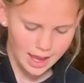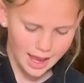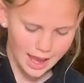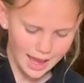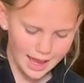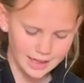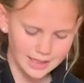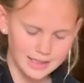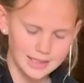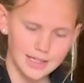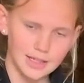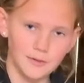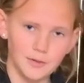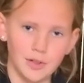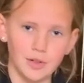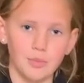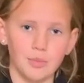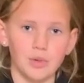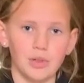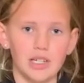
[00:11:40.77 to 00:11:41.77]
And
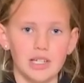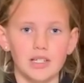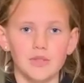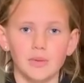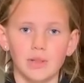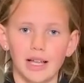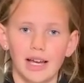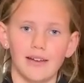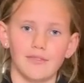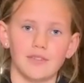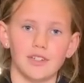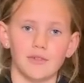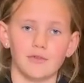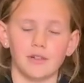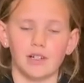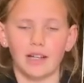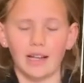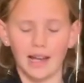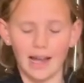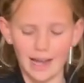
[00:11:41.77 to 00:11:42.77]
different breeds will have
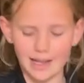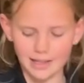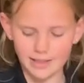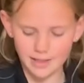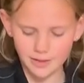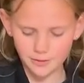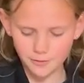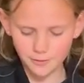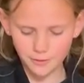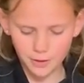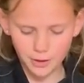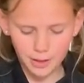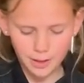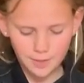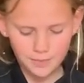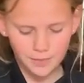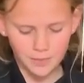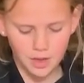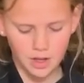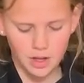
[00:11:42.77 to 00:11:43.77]
different kinds of fur.
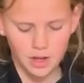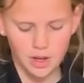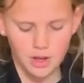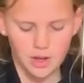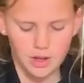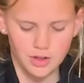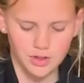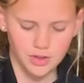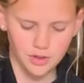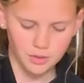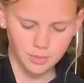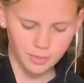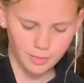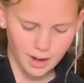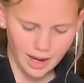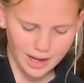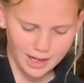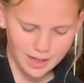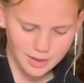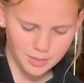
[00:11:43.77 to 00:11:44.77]
So
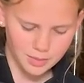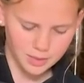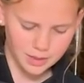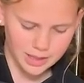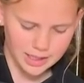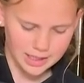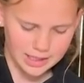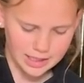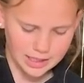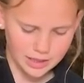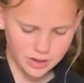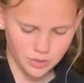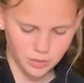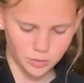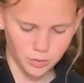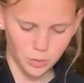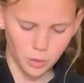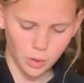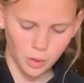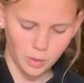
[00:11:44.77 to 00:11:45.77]
my breed is
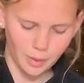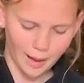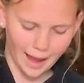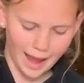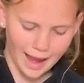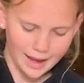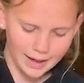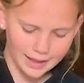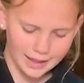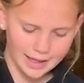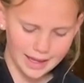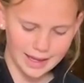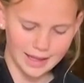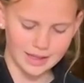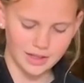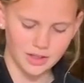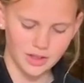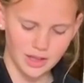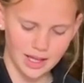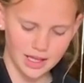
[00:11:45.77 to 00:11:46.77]
rollback.
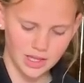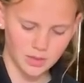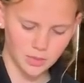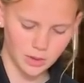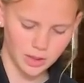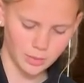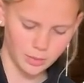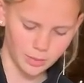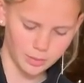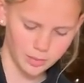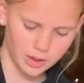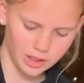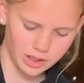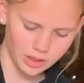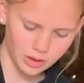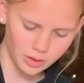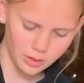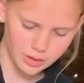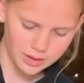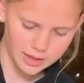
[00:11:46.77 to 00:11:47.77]
And so that's where when we
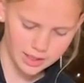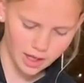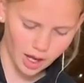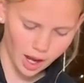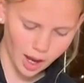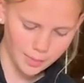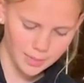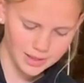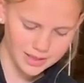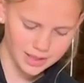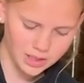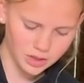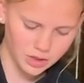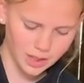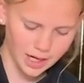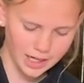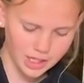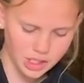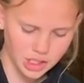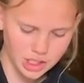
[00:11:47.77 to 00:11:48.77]
go the opposite
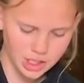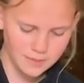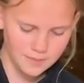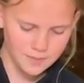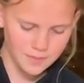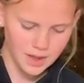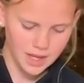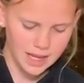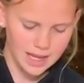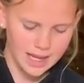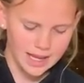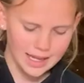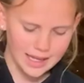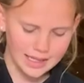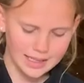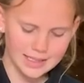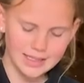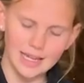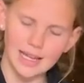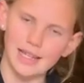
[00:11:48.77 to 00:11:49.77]
direction,
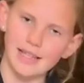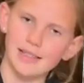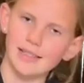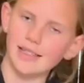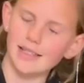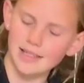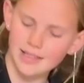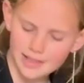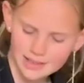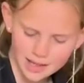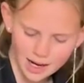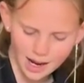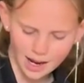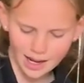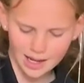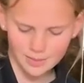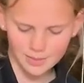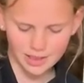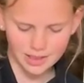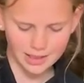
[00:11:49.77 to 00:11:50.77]
it takes its
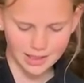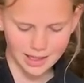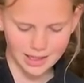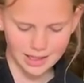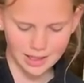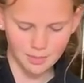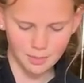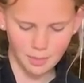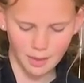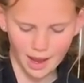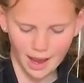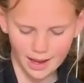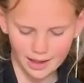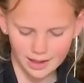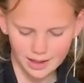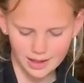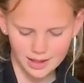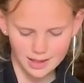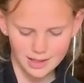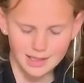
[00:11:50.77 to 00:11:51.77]
time in getting back
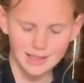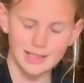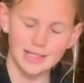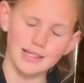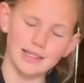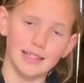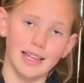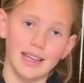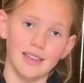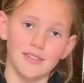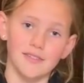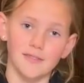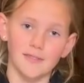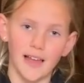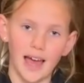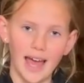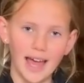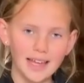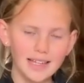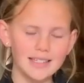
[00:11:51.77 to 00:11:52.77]
to lay
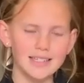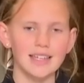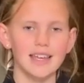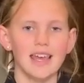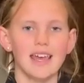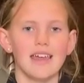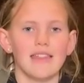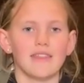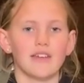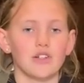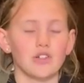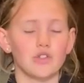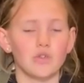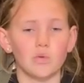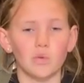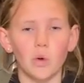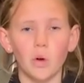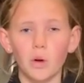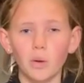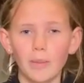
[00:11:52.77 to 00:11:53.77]
flat. There's
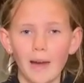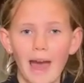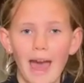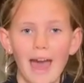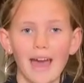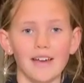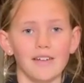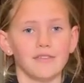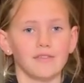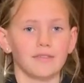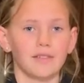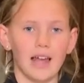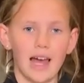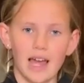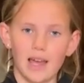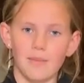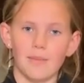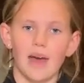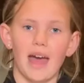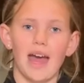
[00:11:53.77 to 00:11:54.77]
rollback,
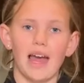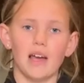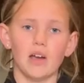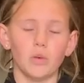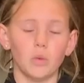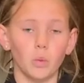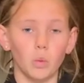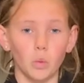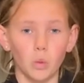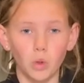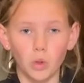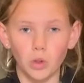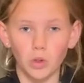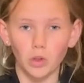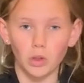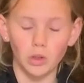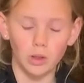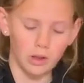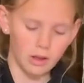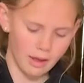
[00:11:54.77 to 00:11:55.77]
flyback,
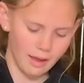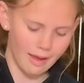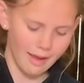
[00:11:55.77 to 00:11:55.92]
wool,